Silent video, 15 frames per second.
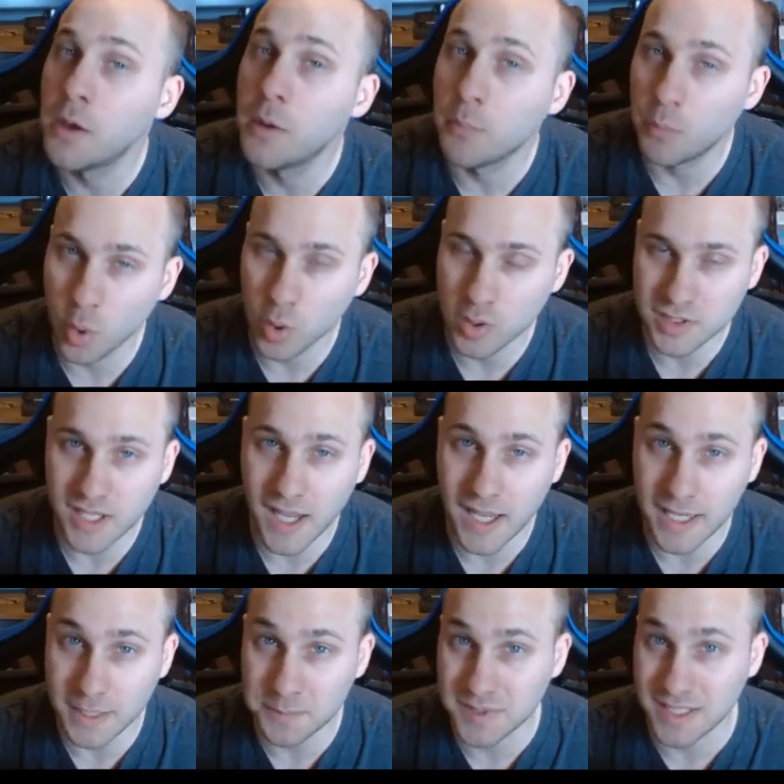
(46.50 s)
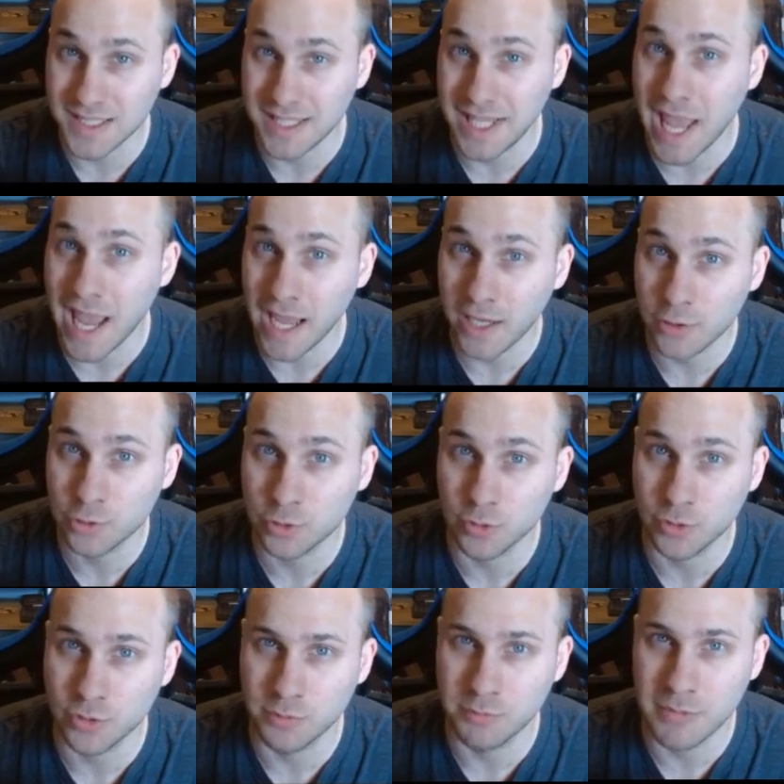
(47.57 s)
more times than the
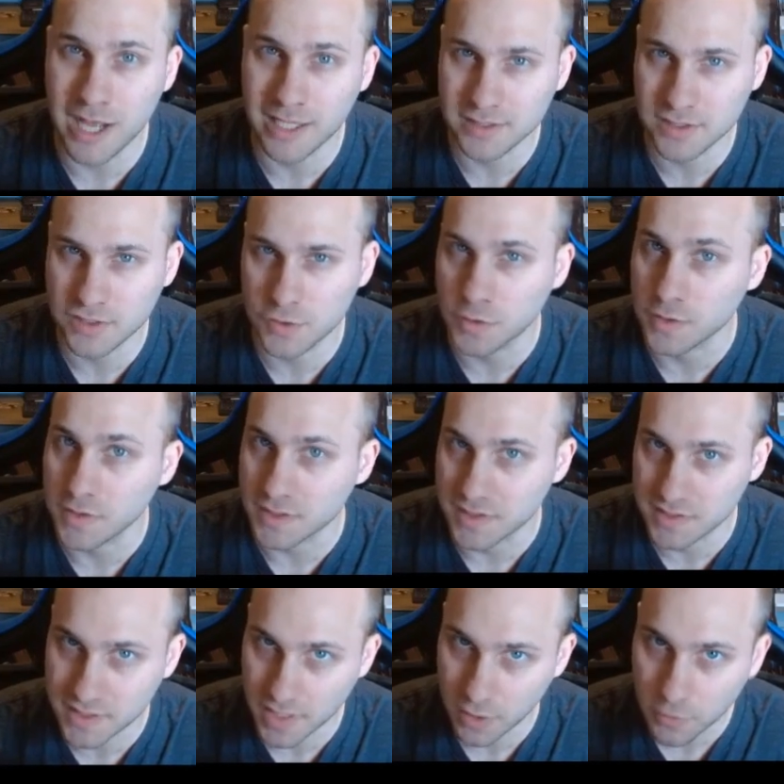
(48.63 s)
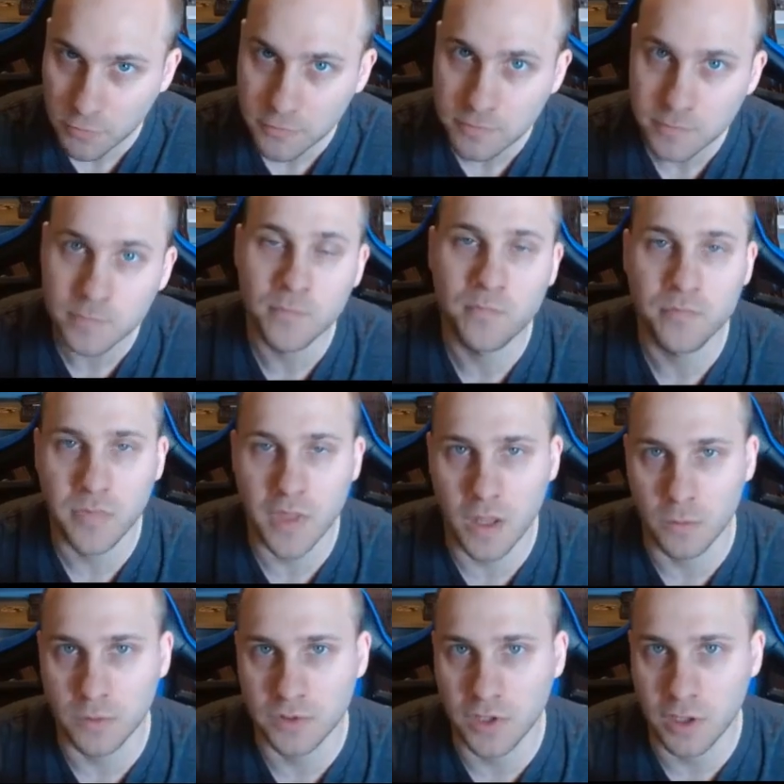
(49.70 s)
actual monster itself. And
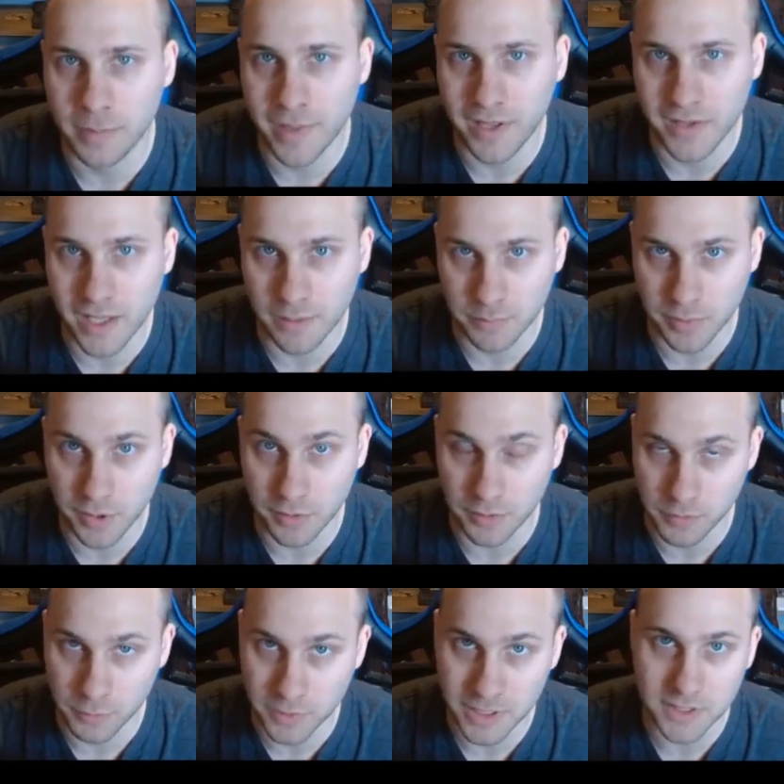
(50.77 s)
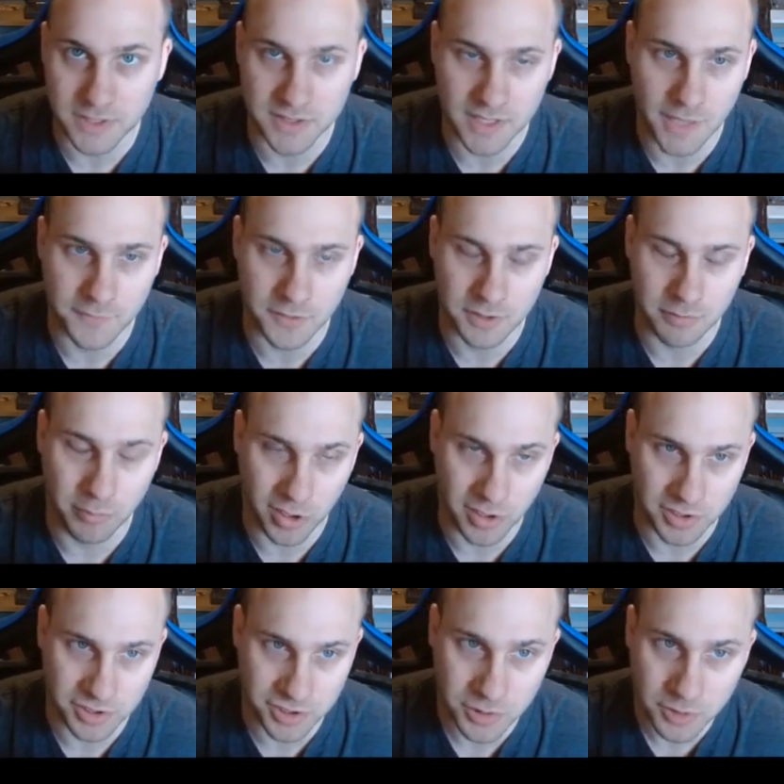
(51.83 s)
we'll talk about that in part 3. This is obviously
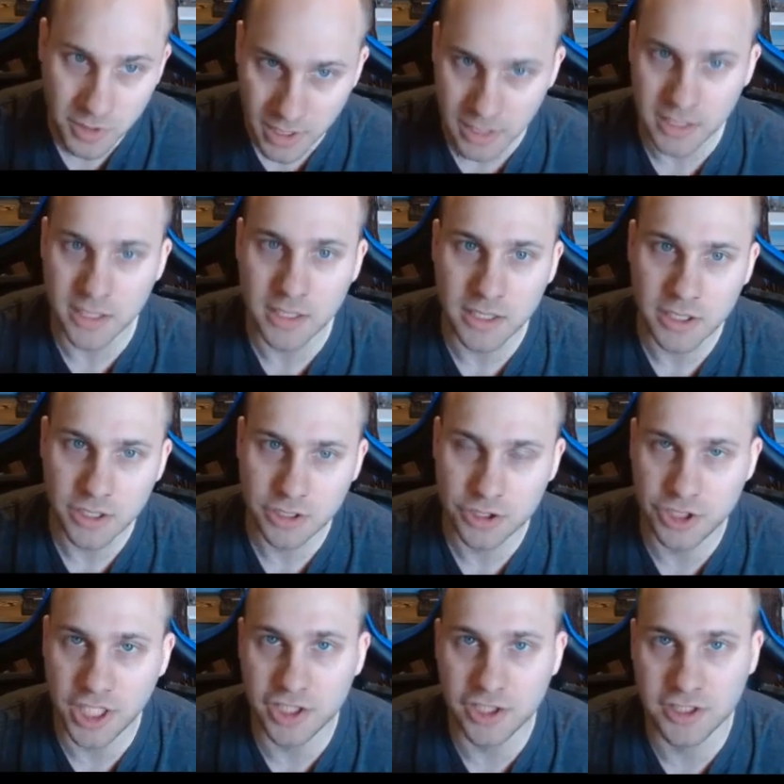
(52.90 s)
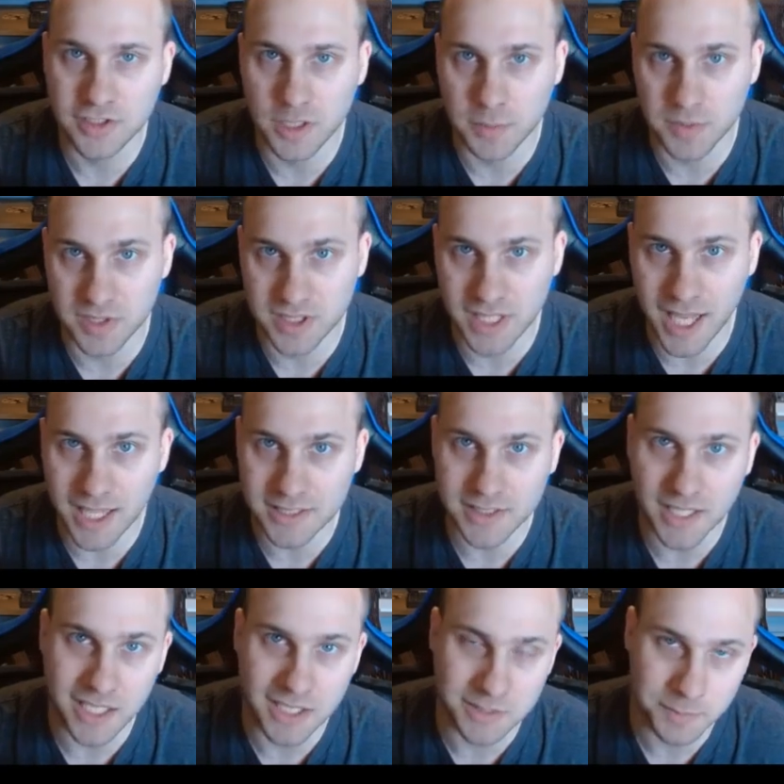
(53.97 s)
part 2. Changing some of the stats,
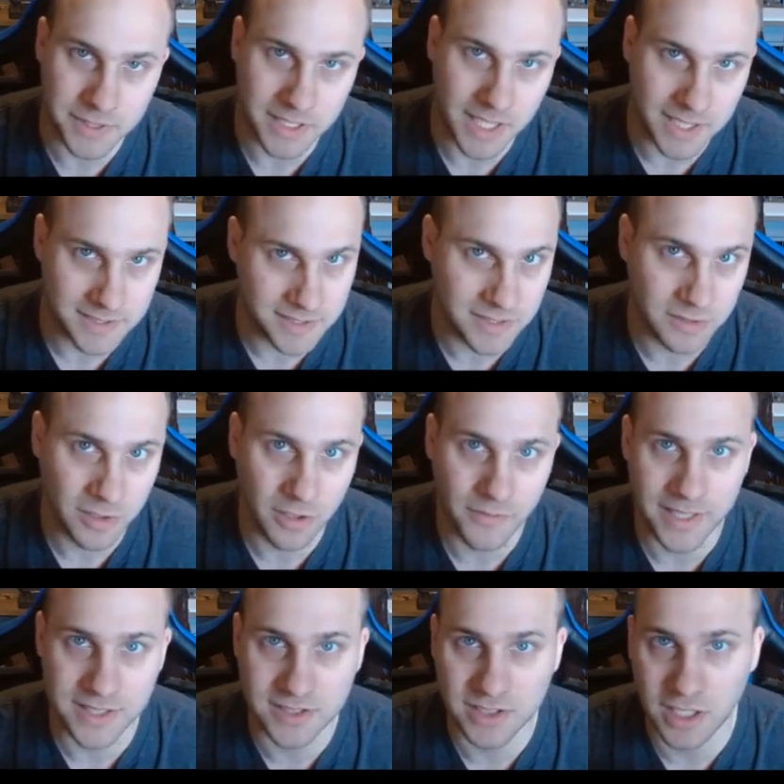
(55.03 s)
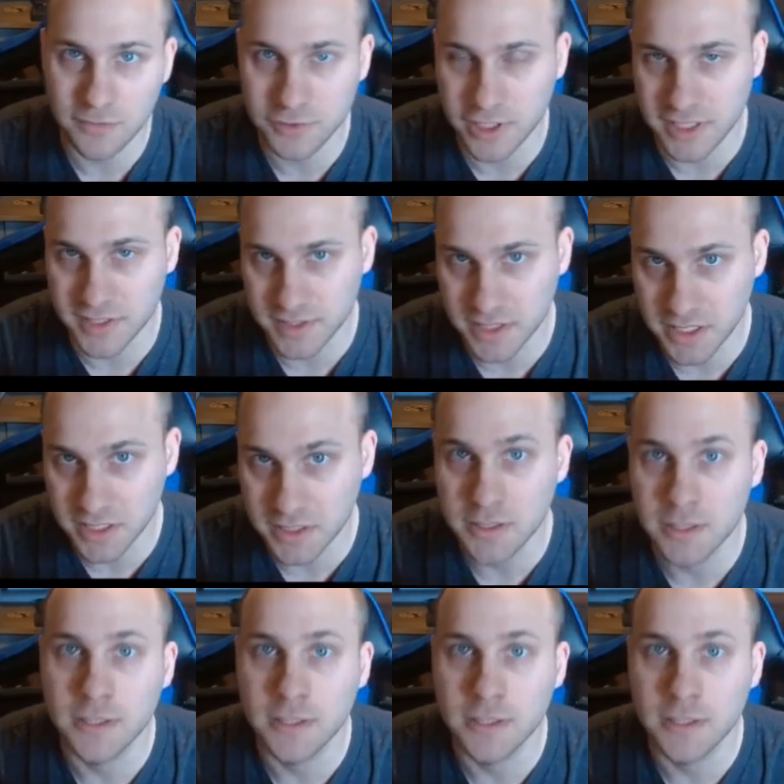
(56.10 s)
HP, AC, and all that stuff, chance to hit.